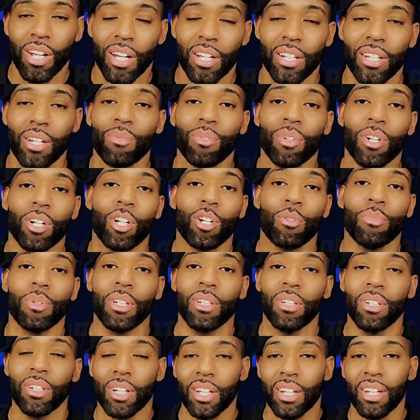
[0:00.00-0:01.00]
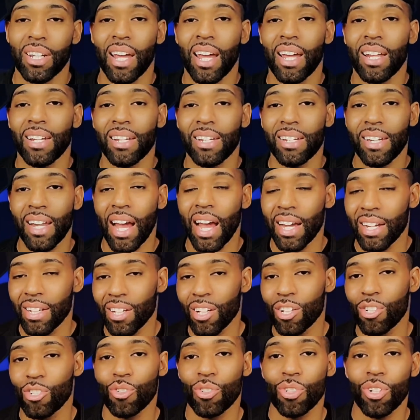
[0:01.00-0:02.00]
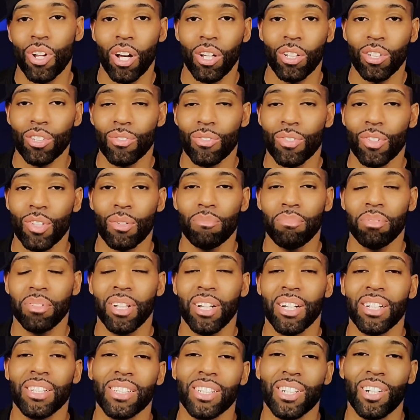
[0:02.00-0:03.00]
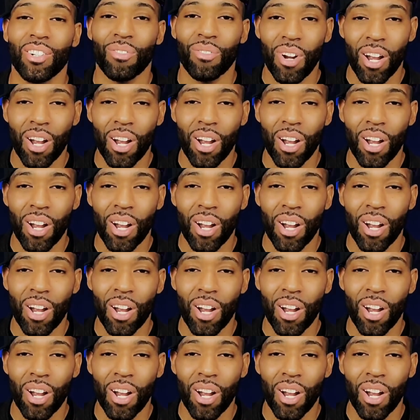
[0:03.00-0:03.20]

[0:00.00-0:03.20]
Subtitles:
and then we're going to be looking at $900 for the Plus and